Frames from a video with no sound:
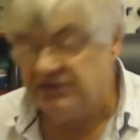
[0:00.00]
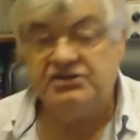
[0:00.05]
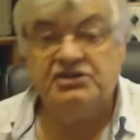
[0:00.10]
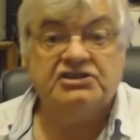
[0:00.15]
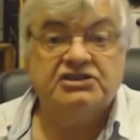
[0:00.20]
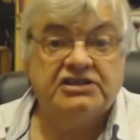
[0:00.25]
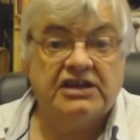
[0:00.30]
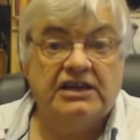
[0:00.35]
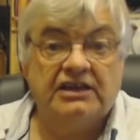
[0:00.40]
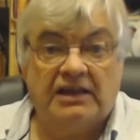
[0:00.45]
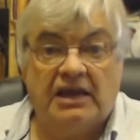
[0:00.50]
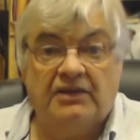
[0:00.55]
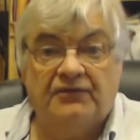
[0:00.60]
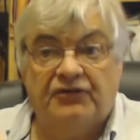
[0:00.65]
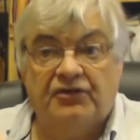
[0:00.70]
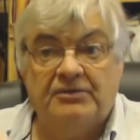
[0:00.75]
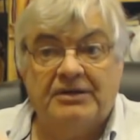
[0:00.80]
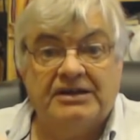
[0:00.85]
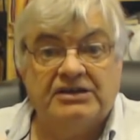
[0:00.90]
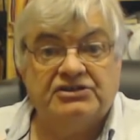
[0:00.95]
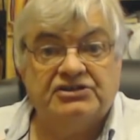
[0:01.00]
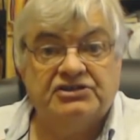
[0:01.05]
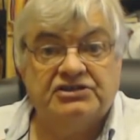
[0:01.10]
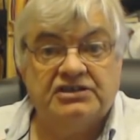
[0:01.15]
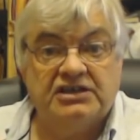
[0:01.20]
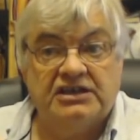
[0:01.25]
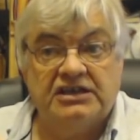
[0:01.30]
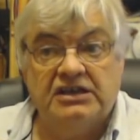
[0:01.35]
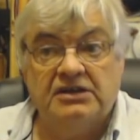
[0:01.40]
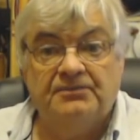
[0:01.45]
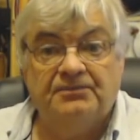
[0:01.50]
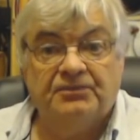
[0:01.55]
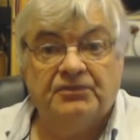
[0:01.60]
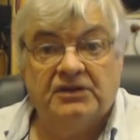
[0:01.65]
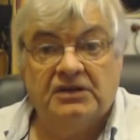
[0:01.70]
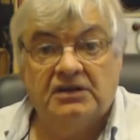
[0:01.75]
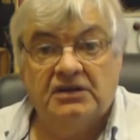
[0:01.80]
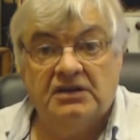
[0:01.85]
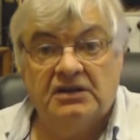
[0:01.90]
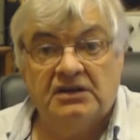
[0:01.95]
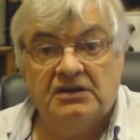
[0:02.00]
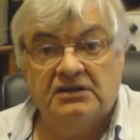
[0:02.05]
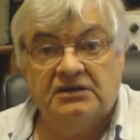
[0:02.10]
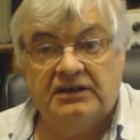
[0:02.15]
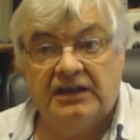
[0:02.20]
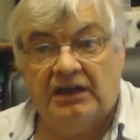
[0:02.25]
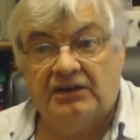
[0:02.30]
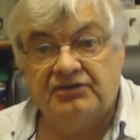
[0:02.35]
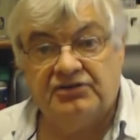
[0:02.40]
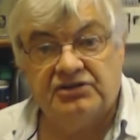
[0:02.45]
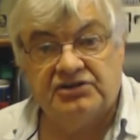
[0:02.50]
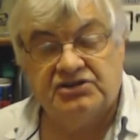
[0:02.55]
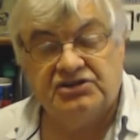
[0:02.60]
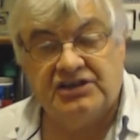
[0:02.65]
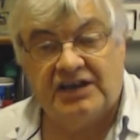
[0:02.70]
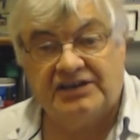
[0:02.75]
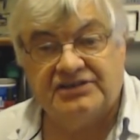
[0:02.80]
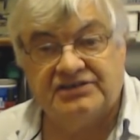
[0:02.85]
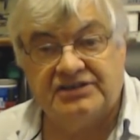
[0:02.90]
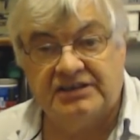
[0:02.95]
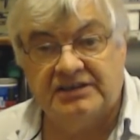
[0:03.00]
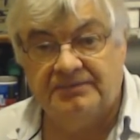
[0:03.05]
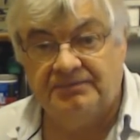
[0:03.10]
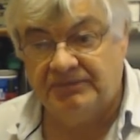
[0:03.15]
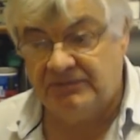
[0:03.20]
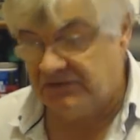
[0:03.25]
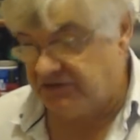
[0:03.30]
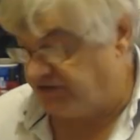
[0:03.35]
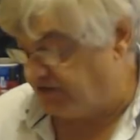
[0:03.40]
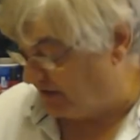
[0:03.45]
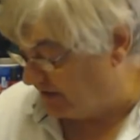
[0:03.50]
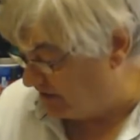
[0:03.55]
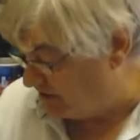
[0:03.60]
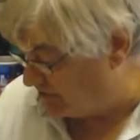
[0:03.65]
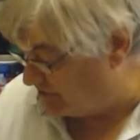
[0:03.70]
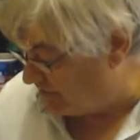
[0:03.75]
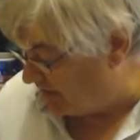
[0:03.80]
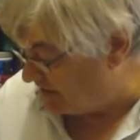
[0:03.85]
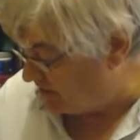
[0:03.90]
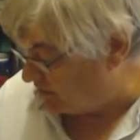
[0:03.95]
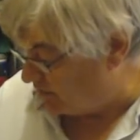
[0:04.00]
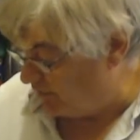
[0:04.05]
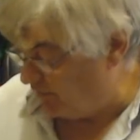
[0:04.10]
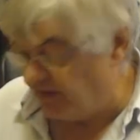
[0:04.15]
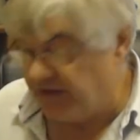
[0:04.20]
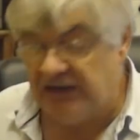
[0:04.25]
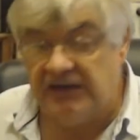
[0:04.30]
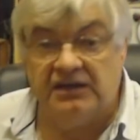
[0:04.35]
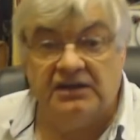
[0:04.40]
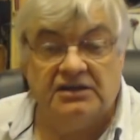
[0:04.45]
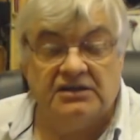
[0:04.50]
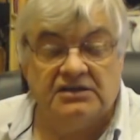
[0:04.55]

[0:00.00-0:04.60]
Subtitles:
just take that from HT down to the chassis, stick it straight on the